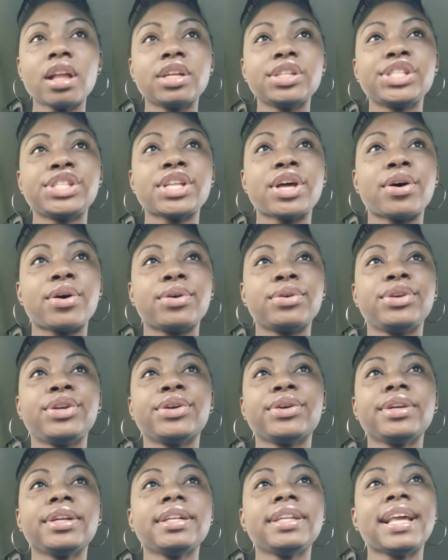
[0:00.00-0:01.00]
So
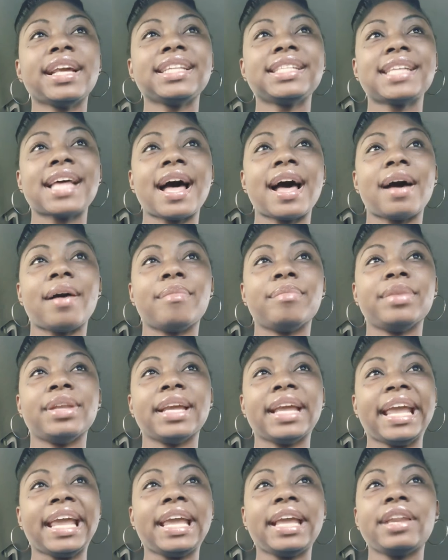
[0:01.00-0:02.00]
during that time, the
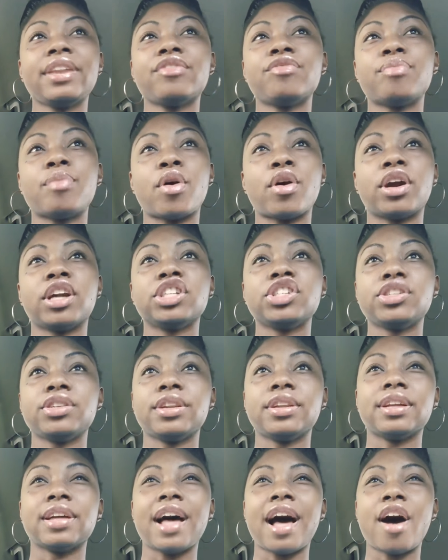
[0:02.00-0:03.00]
end of March
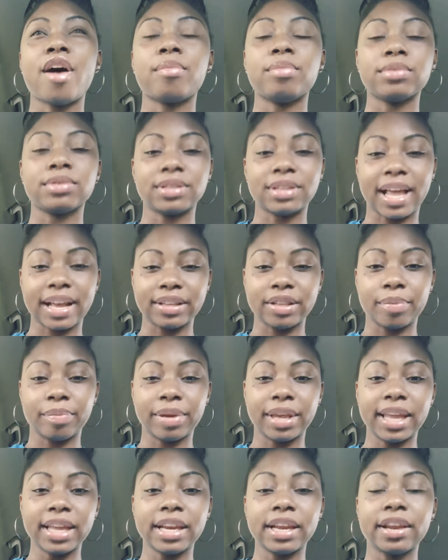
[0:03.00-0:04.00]
and like the
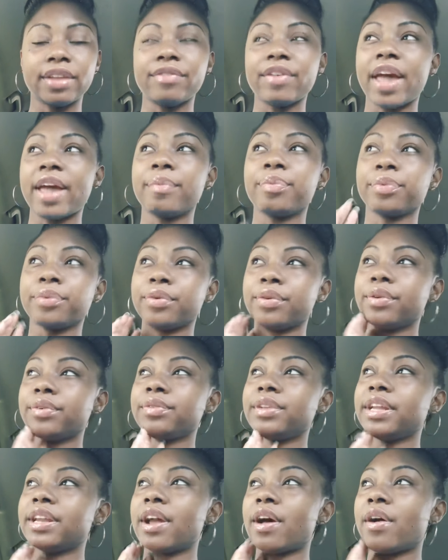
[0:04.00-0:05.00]
beginning of April,